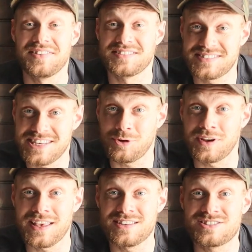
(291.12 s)
And the
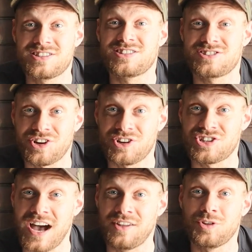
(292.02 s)
secret is to
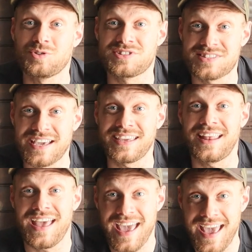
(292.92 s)
search on those
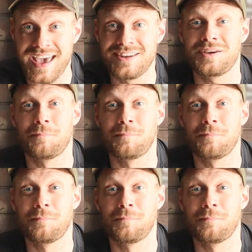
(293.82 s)
second-hand